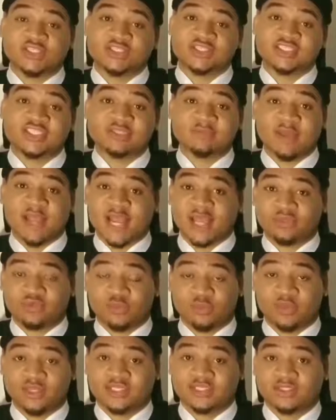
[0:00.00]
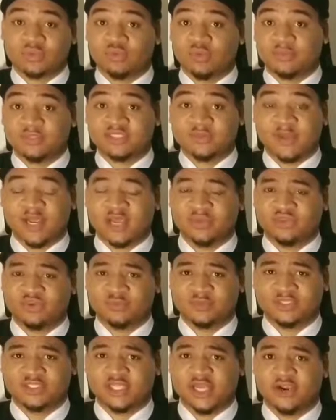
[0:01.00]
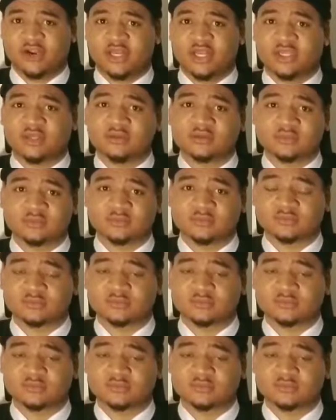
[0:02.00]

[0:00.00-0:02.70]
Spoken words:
going to use this bathroom because the woman's bathroom was dirty.